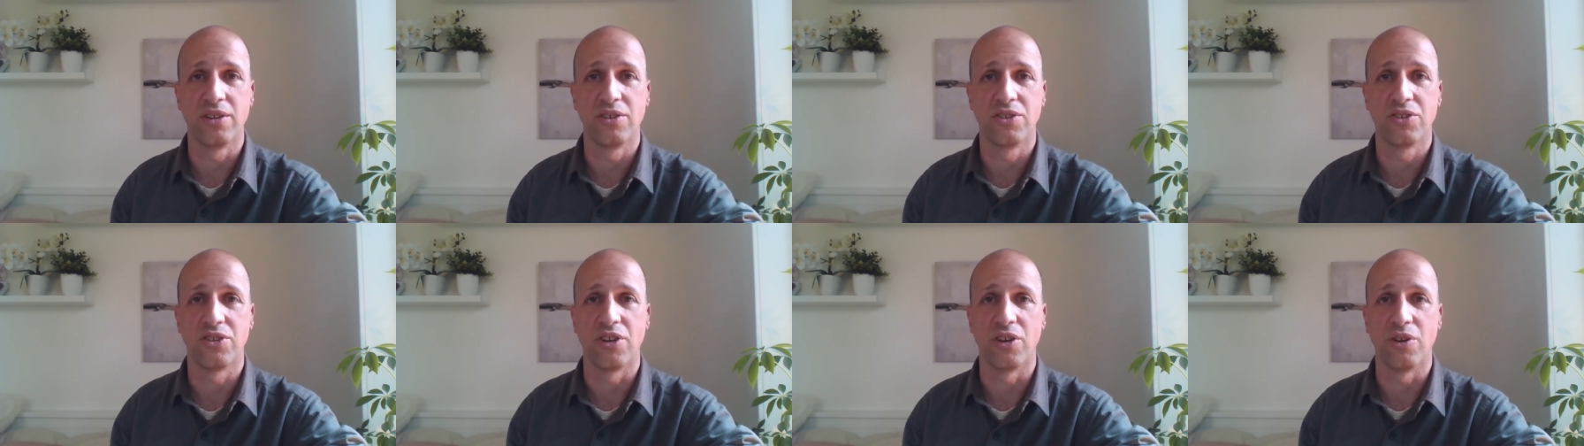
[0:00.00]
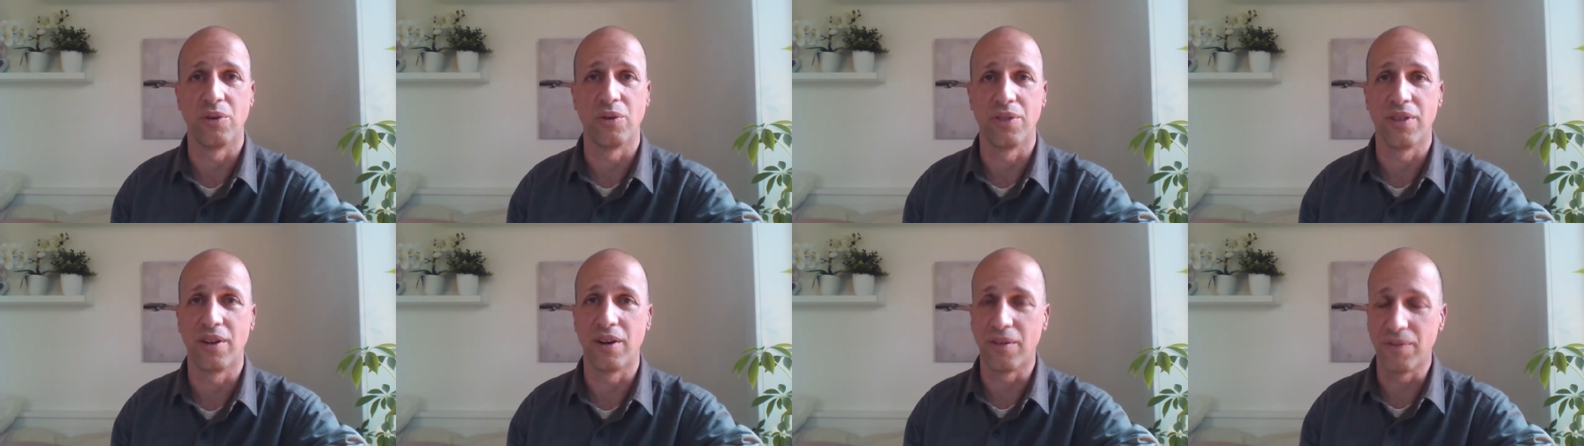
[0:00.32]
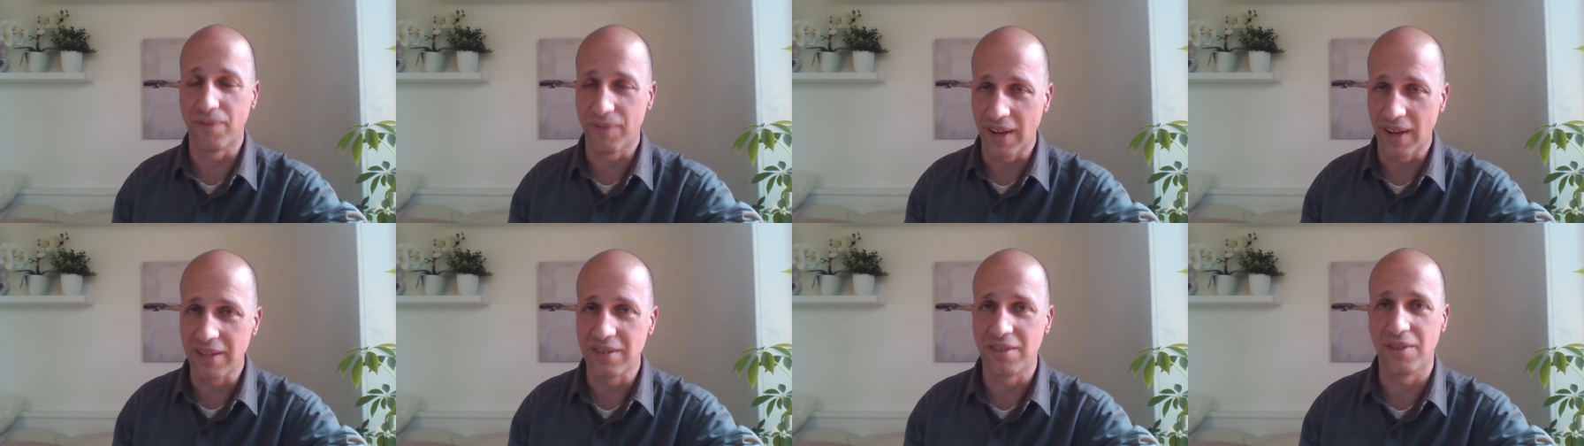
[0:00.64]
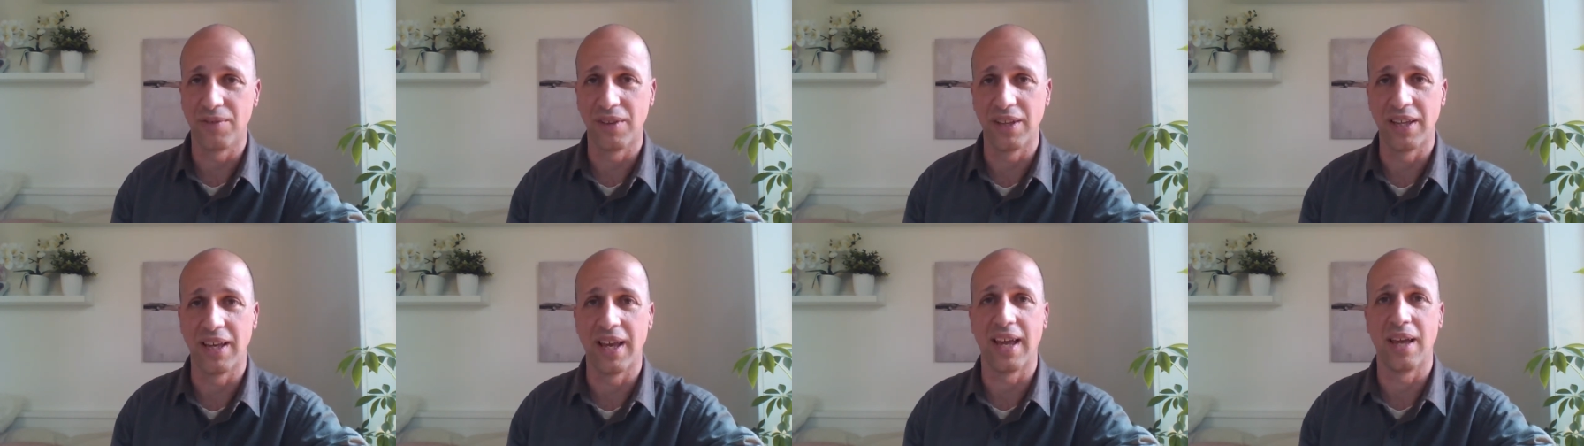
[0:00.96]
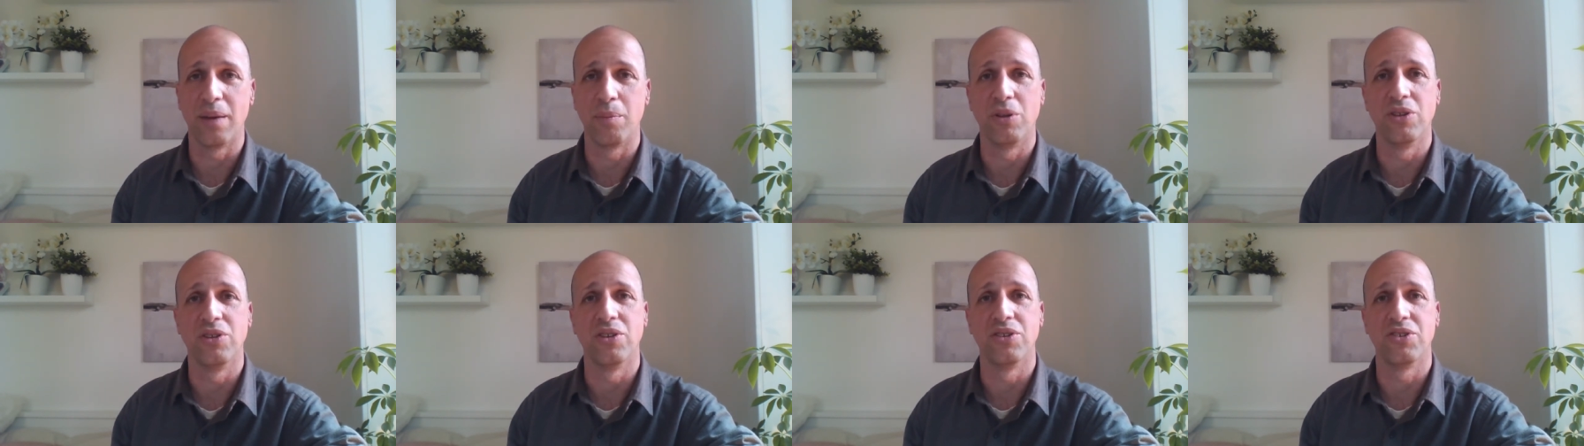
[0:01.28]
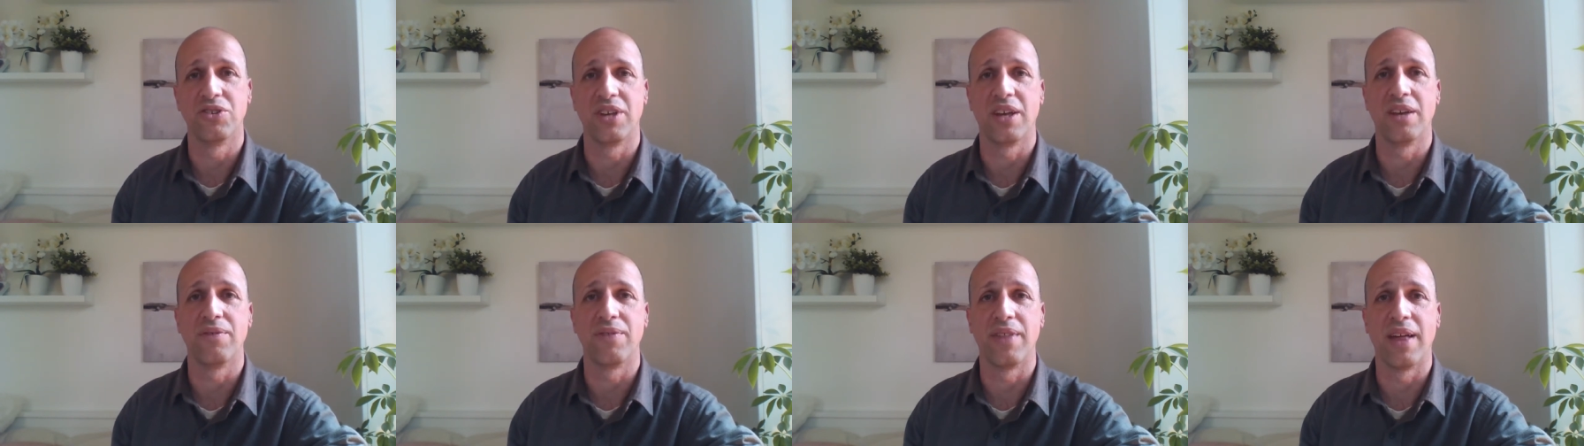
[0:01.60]
So they're effectively able to
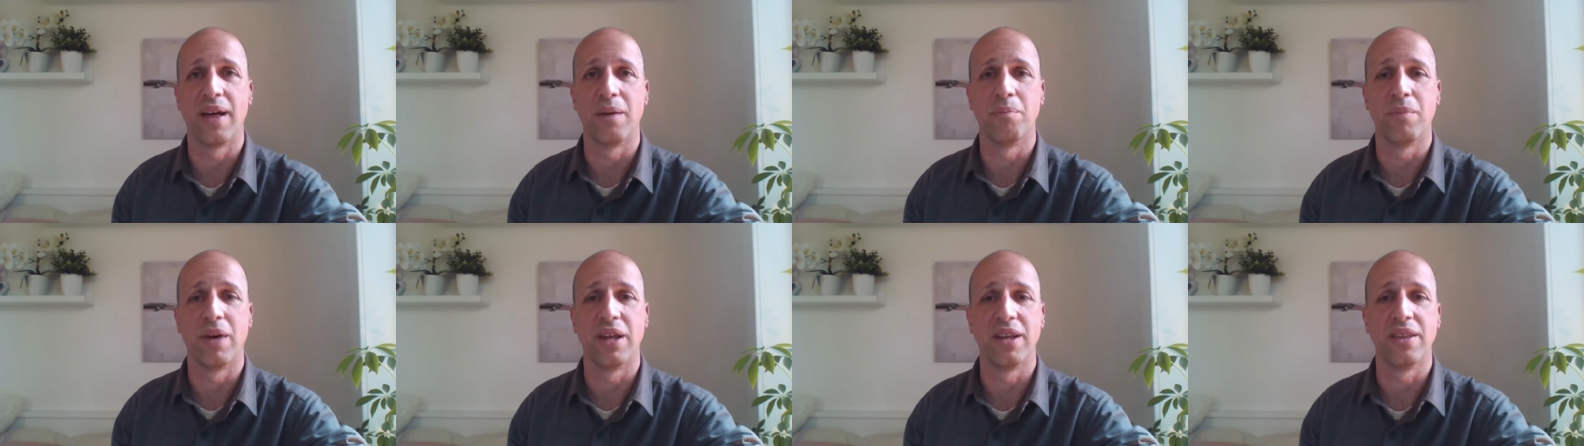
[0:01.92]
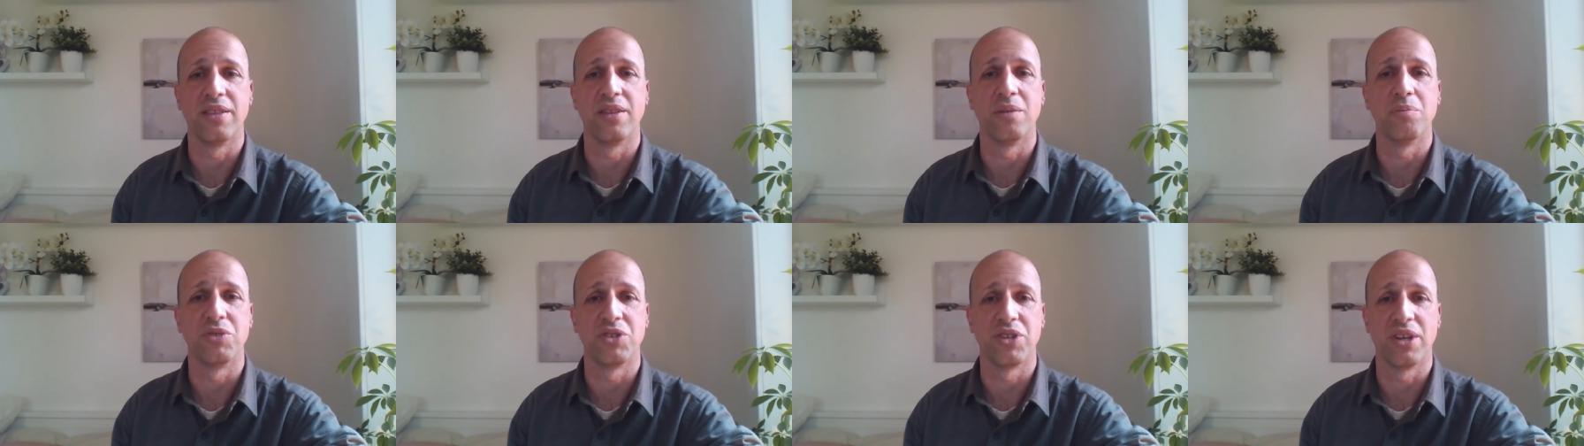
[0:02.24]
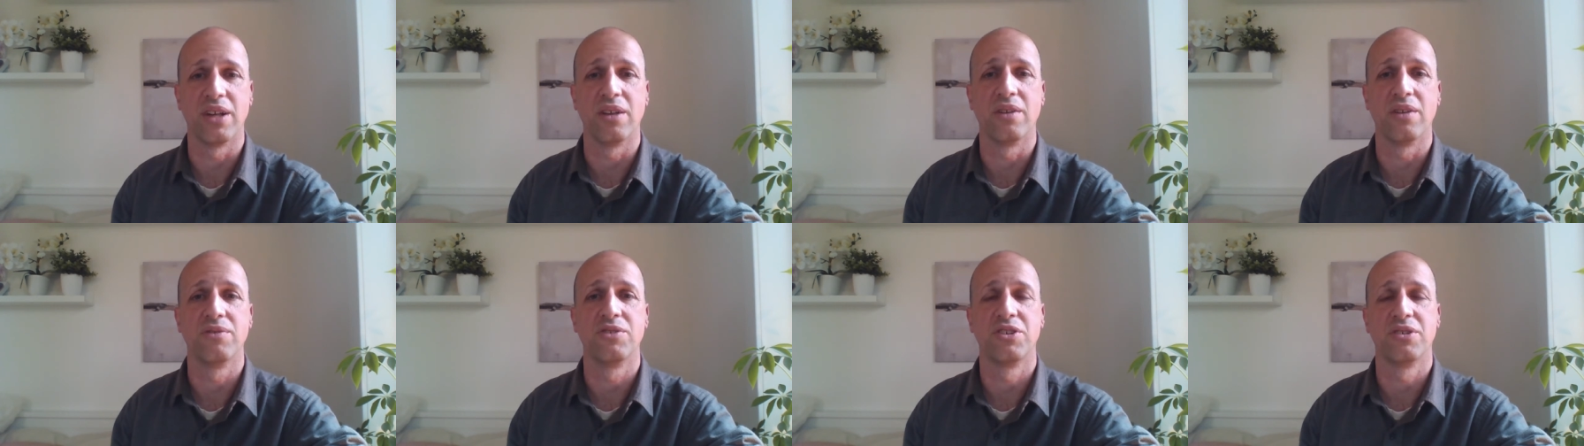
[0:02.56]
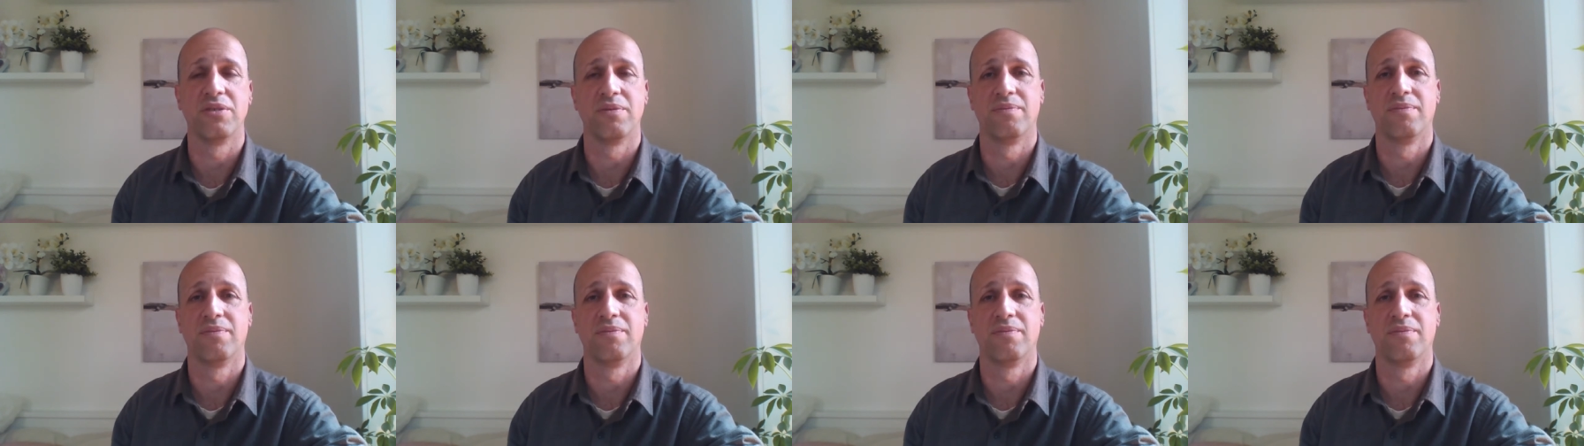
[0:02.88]
save that money themselves.